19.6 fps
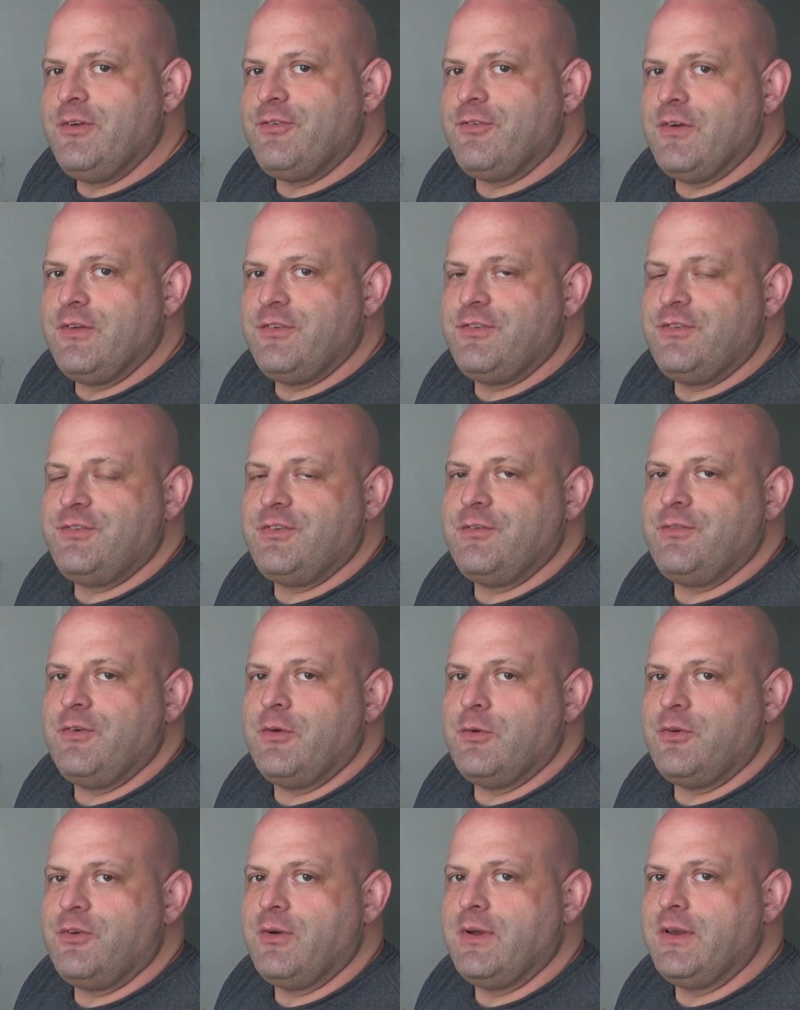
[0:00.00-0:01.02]
For instance, if you
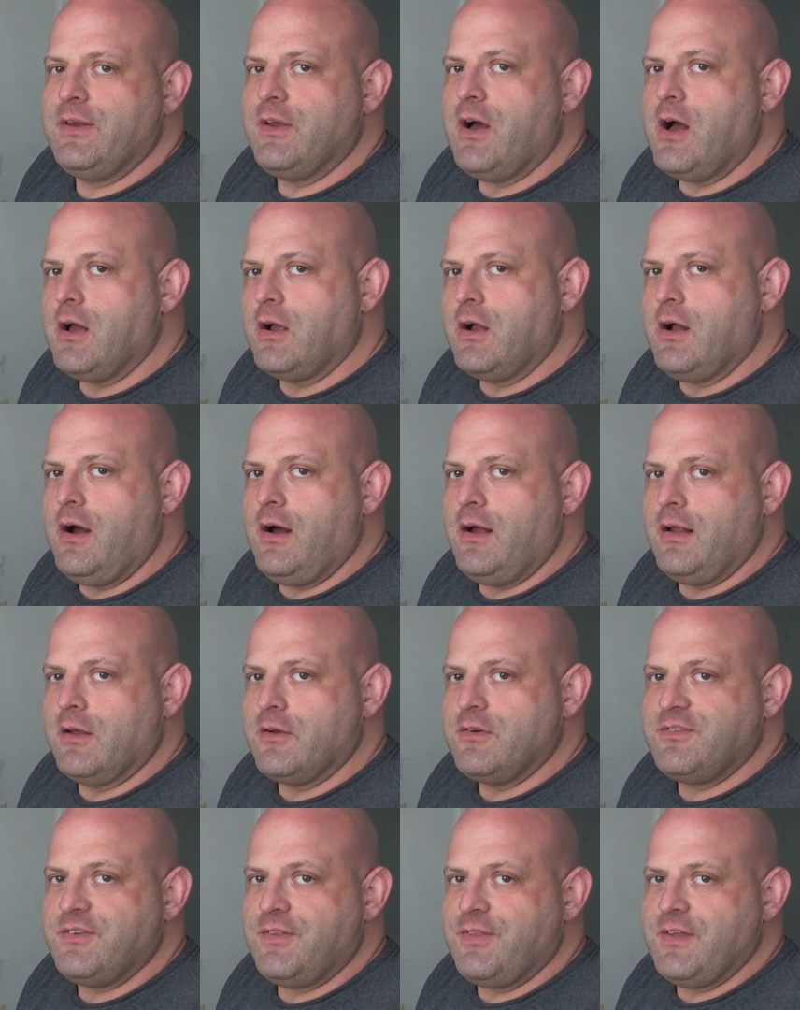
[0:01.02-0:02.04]
were doing dog
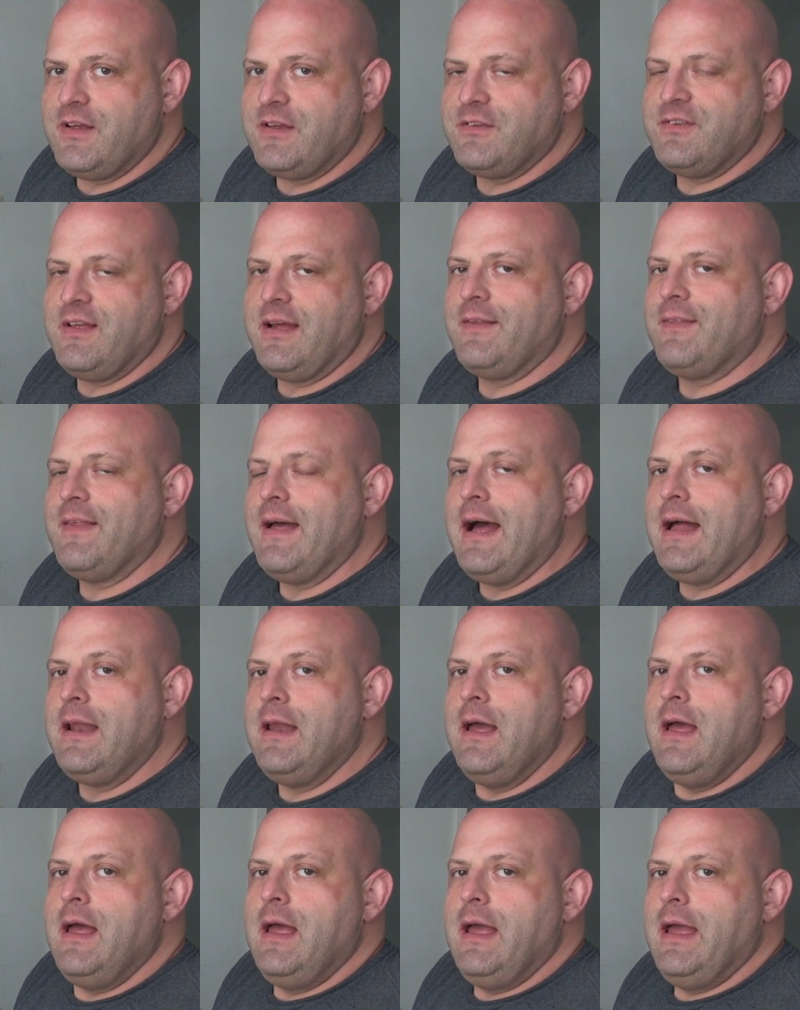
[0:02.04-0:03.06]
collars and things like that,